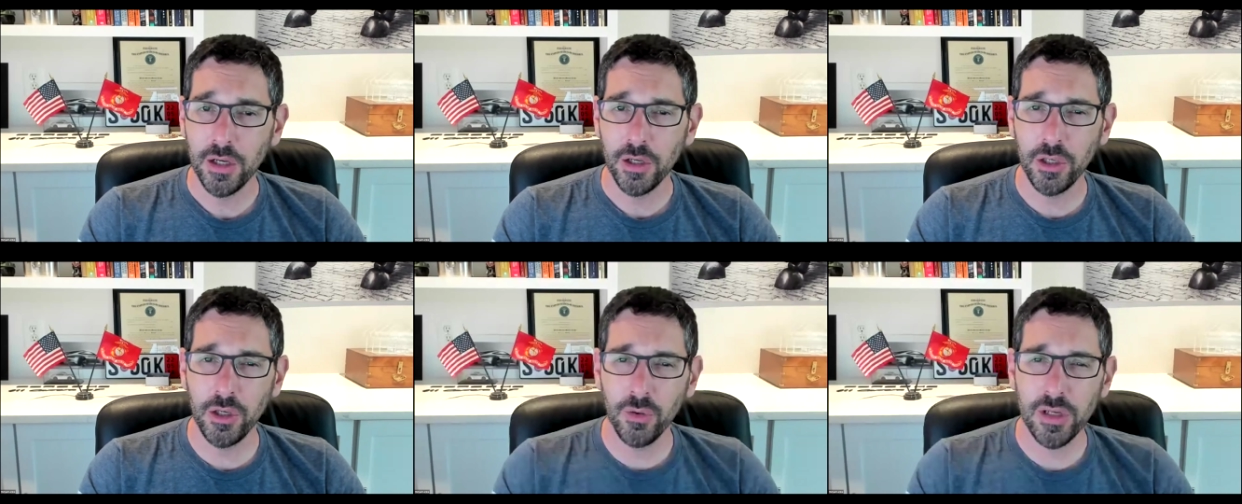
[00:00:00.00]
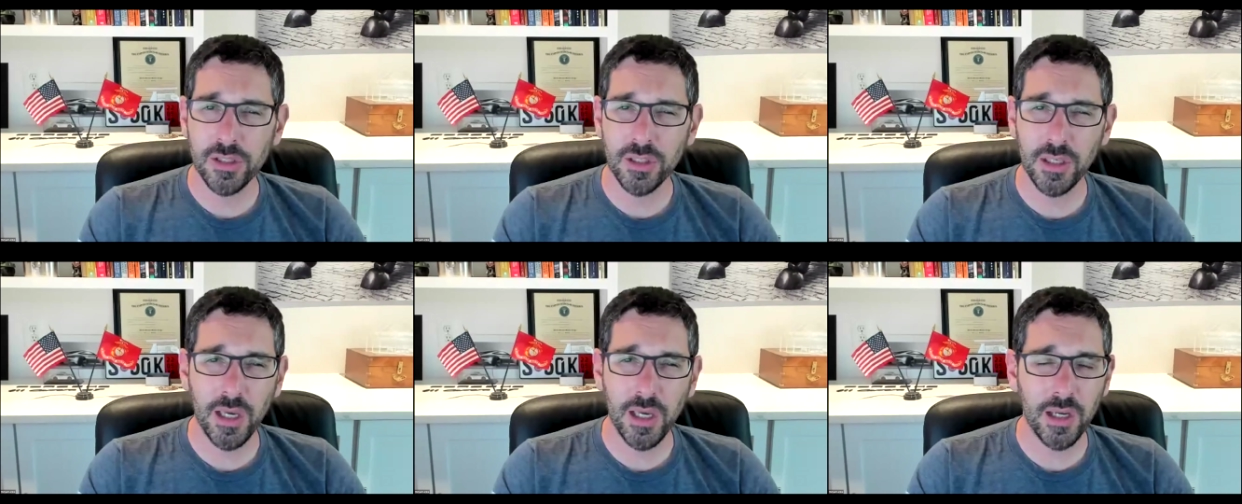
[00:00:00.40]

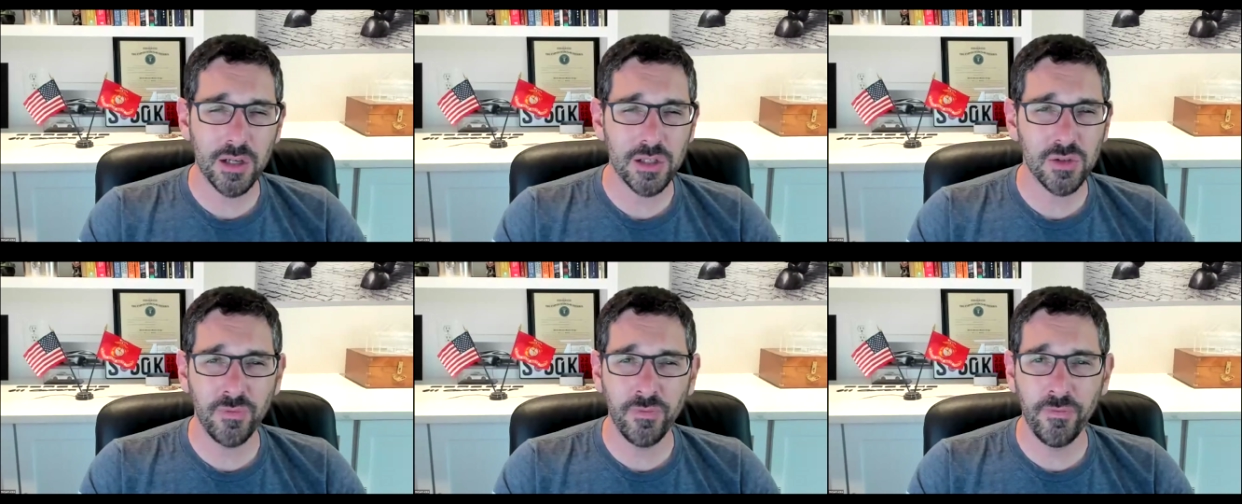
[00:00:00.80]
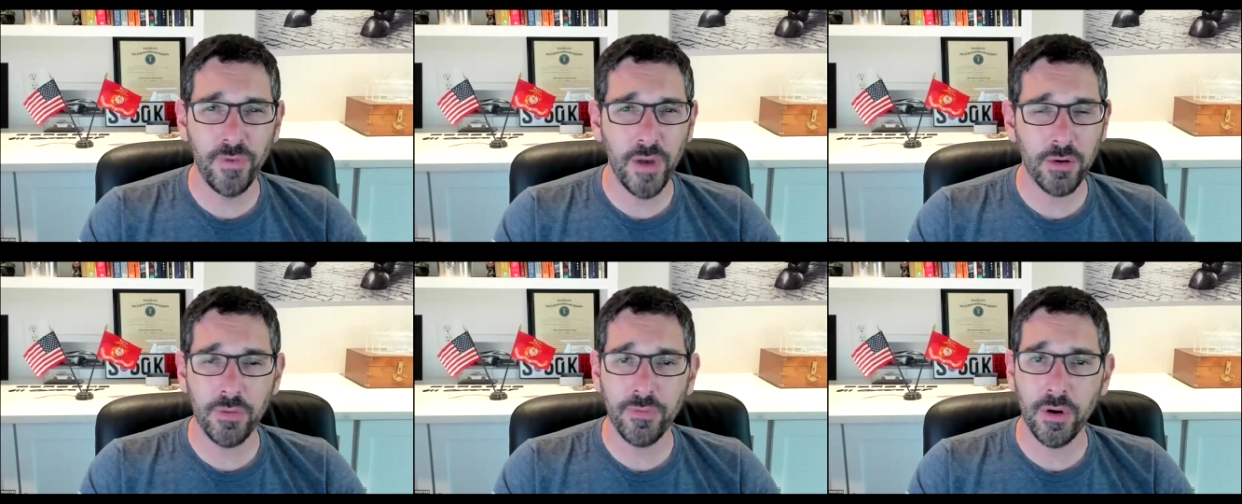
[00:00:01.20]
USDA is
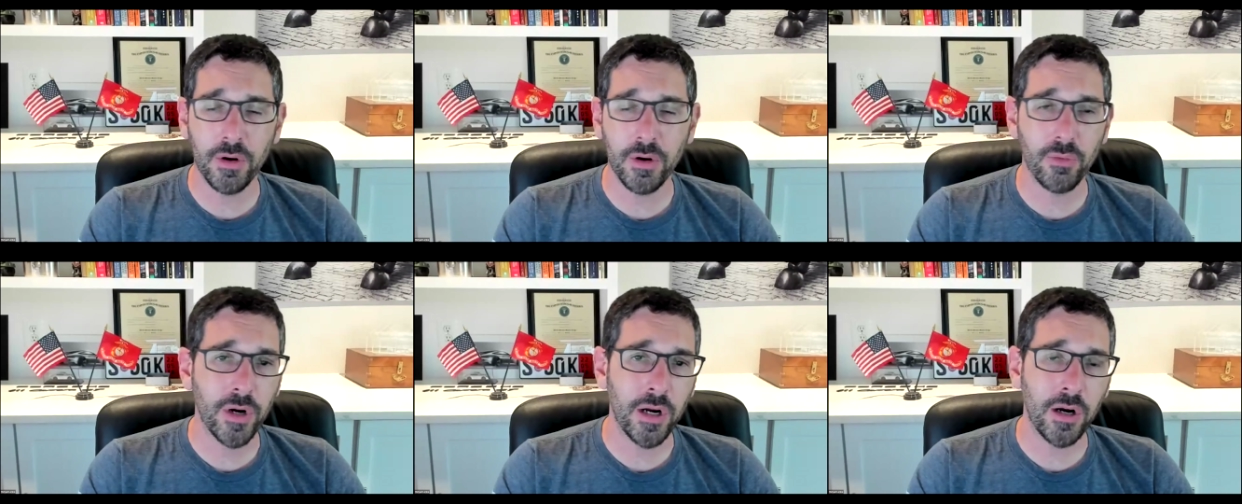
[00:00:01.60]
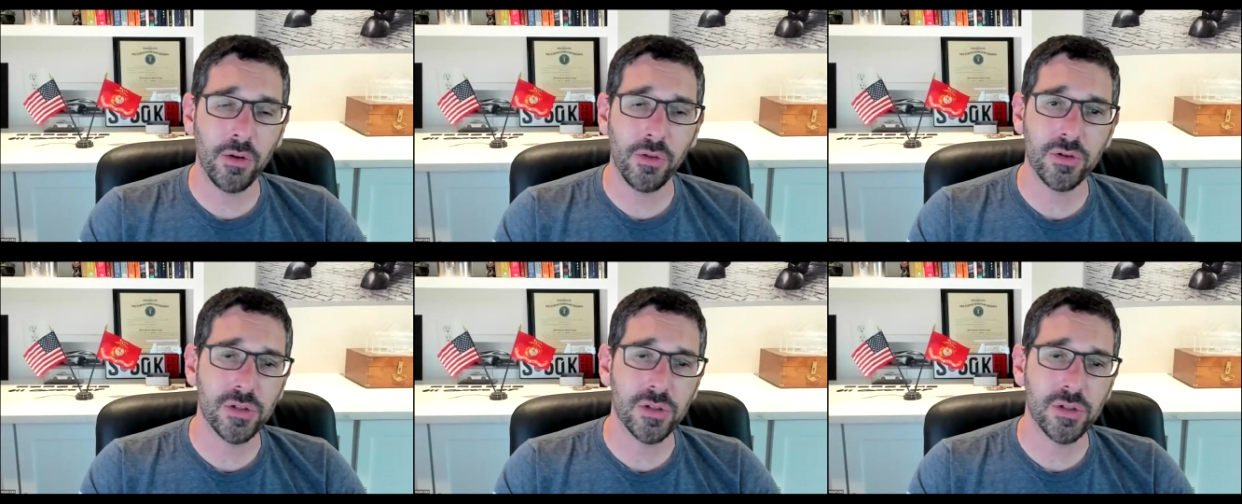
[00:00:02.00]
very, very rare.